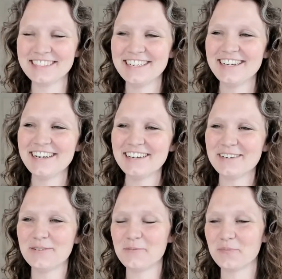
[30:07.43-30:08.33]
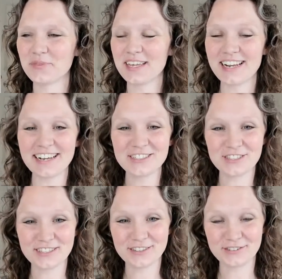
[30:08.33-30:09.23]
It
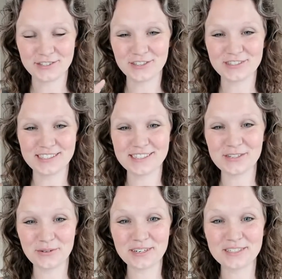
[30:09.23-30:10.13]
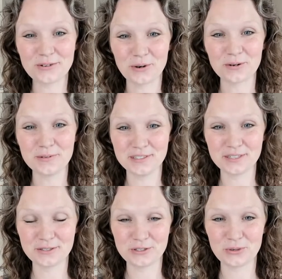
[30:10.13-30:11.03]
actually turns into an adorable
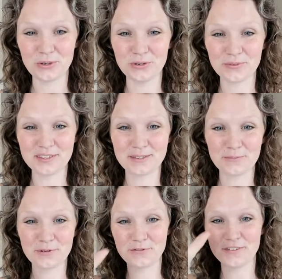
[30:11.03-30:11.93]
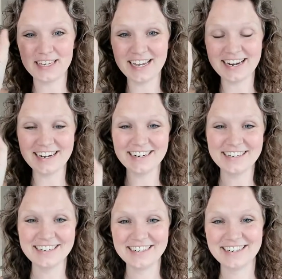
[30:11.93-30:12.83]
little troll with the poofy
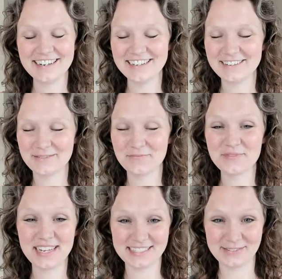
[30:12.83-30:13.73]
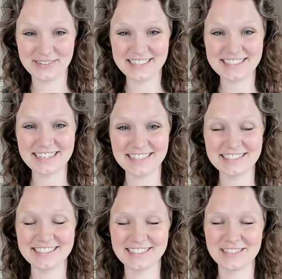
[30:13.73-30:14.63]
hair. That's what it
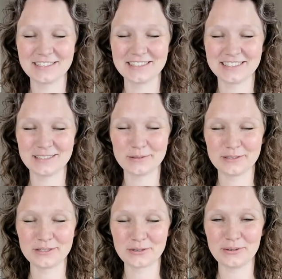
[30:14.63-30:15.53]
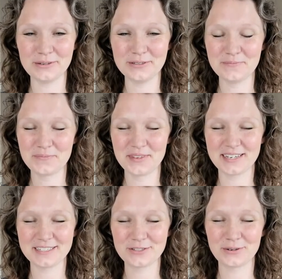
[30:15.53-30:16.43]
does. It turns into a troll, like
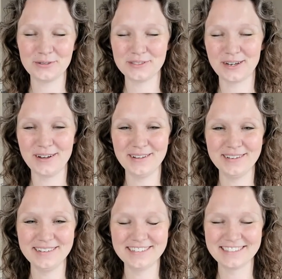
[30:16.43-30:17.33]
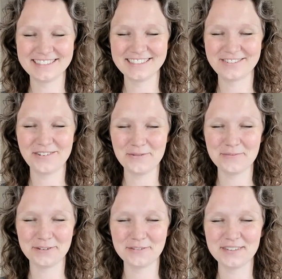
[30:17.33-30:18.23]
a troll doll, the troll
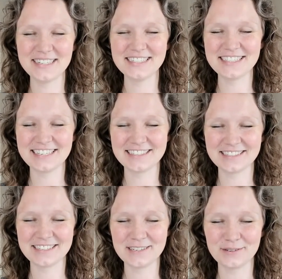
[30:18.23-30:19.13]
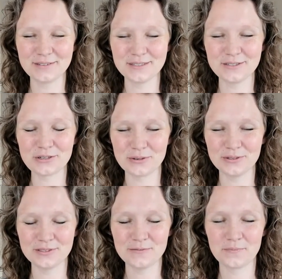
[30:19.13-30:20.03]
movies, like the cute little trolls.